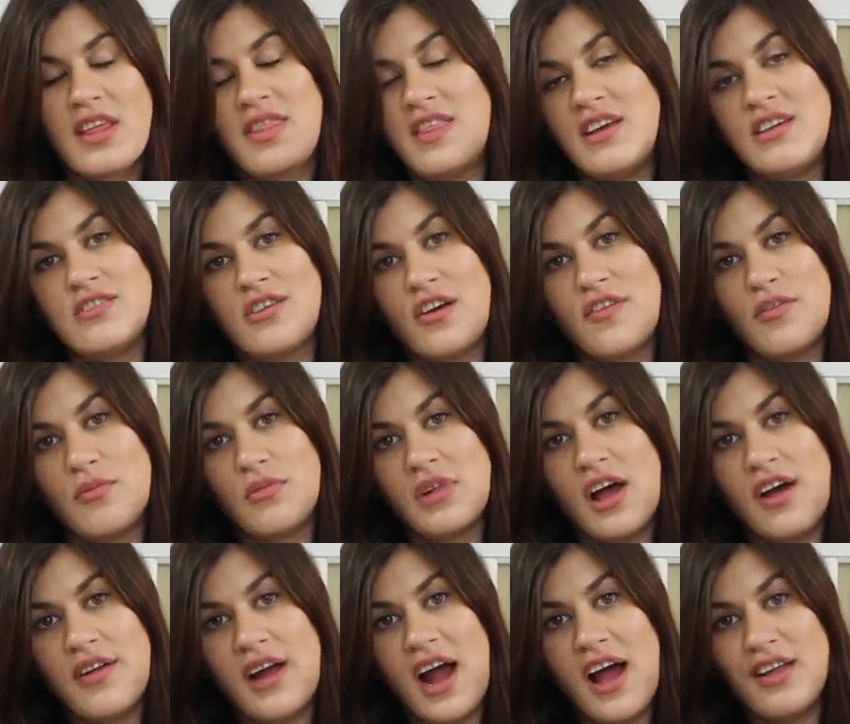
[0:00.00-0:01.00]
These are from
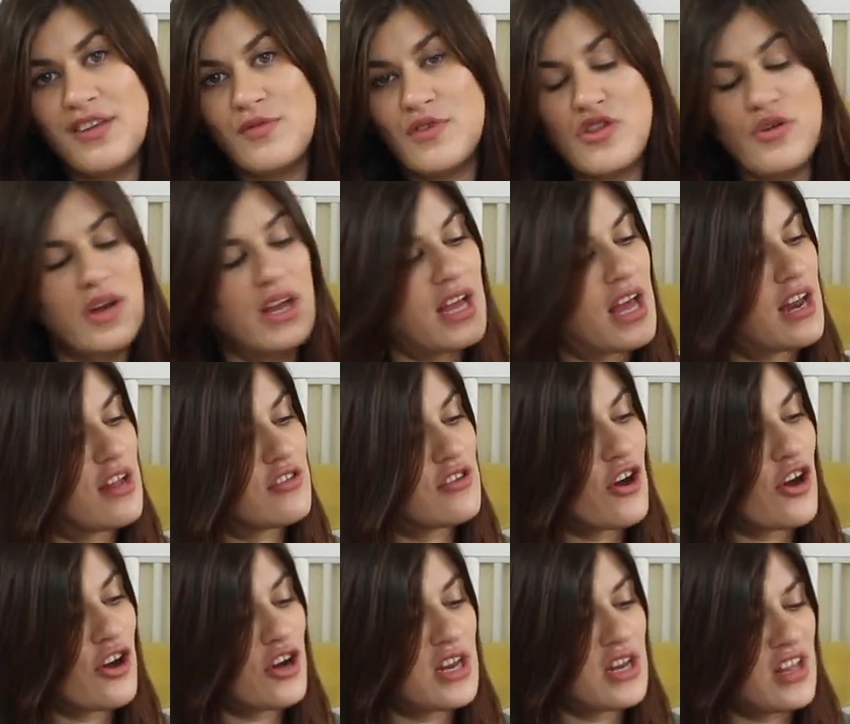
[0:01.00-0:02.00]
Cloud Island, which you can get at
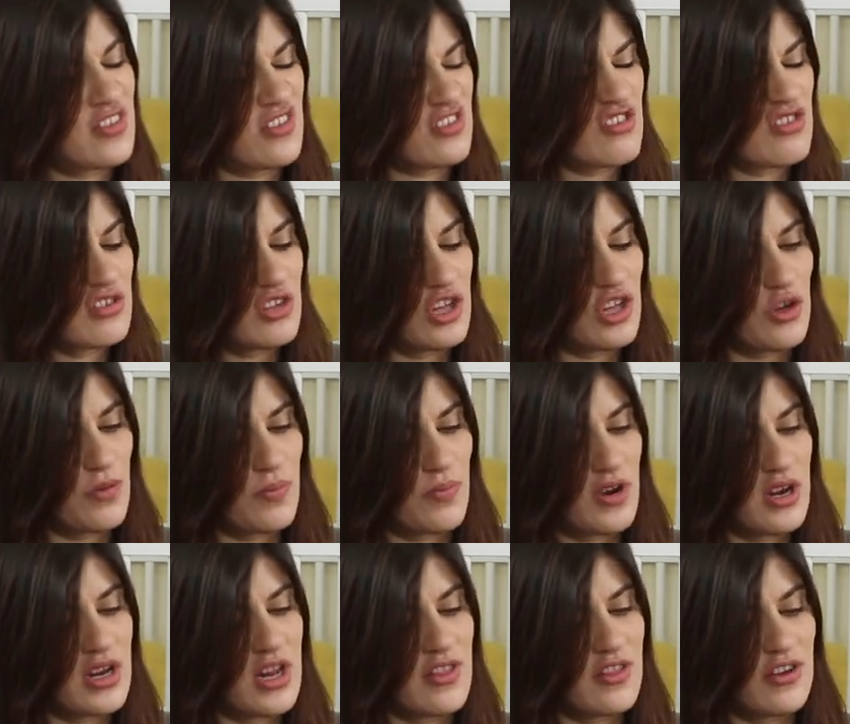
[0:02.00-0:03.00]
Target, and they're just a cute
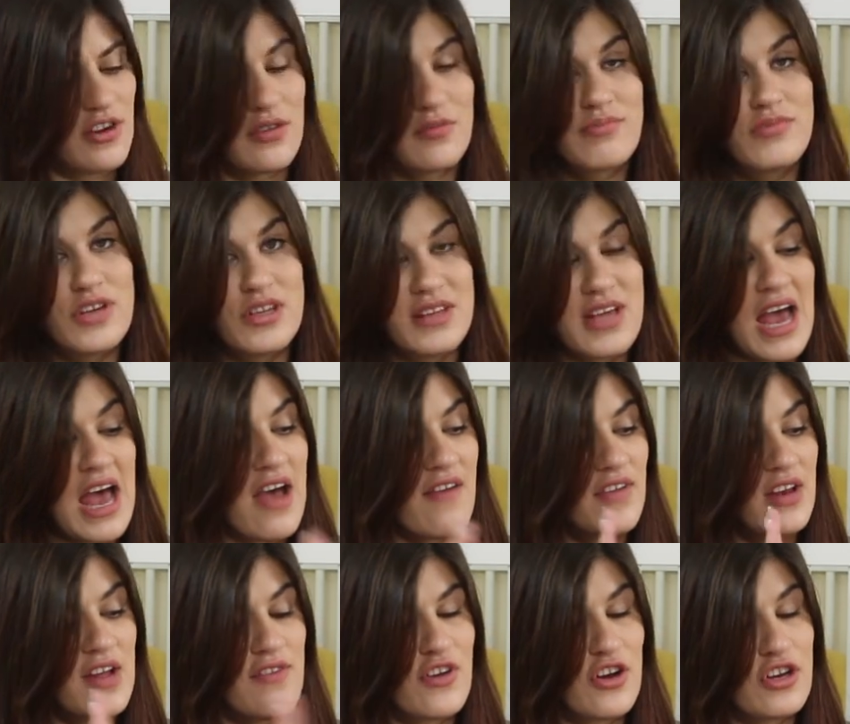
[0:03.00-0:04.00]
print and they're good to have,
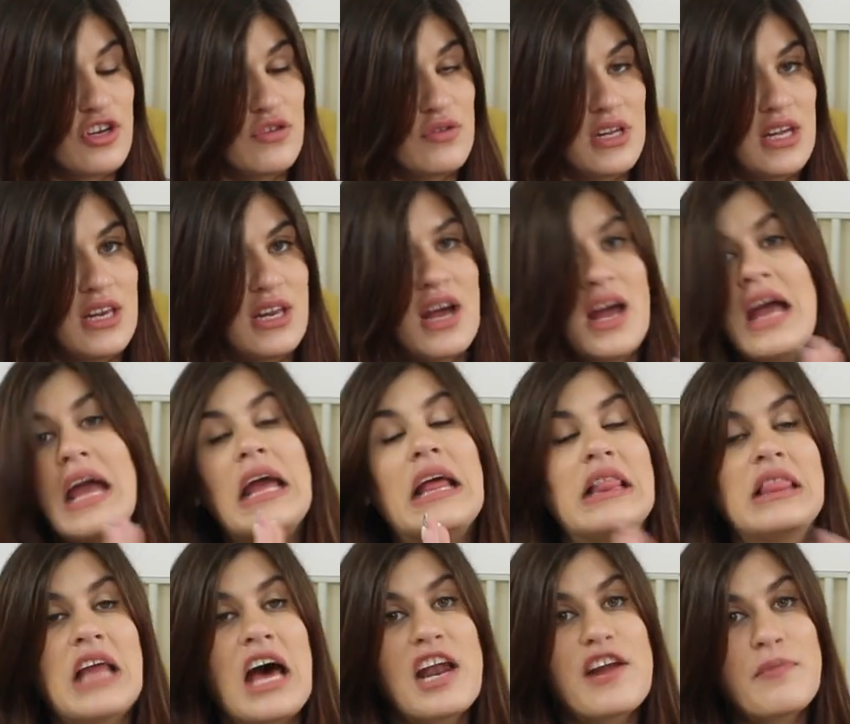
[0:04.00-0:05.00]
and I've heard you need a
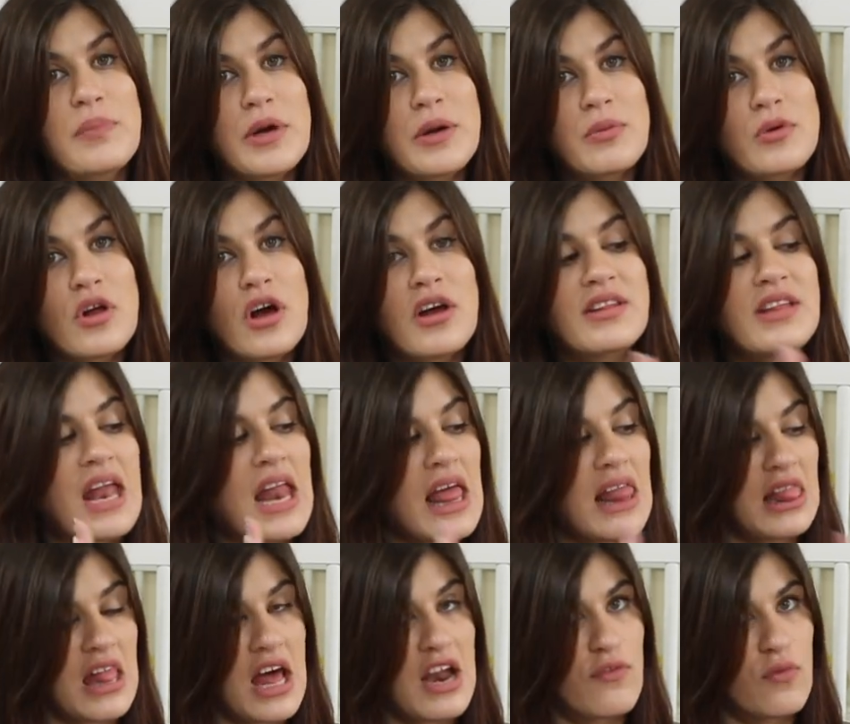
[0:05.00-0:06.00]
lot of burp cloth and a
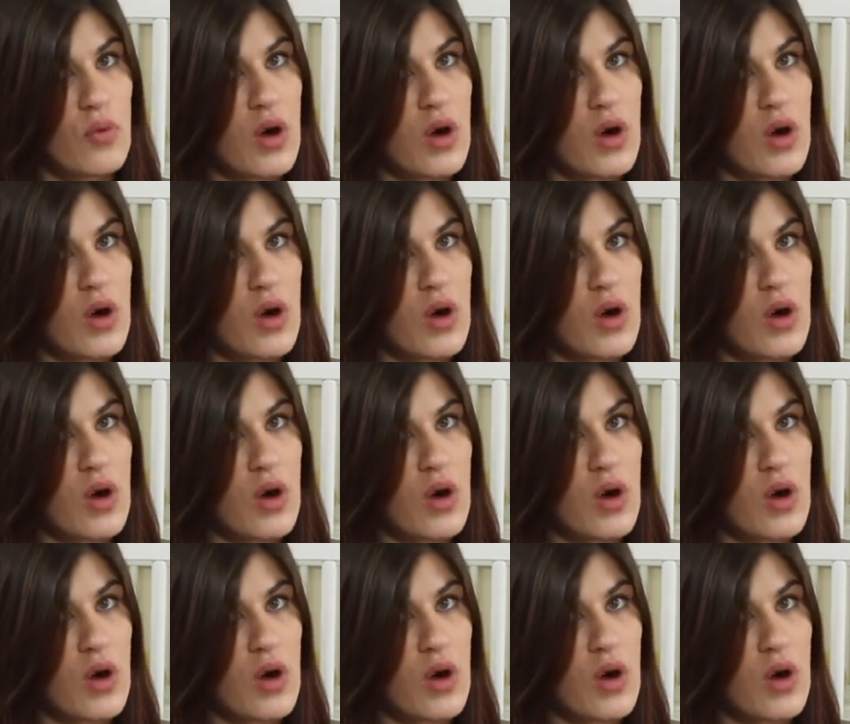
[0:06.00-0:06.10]
lot of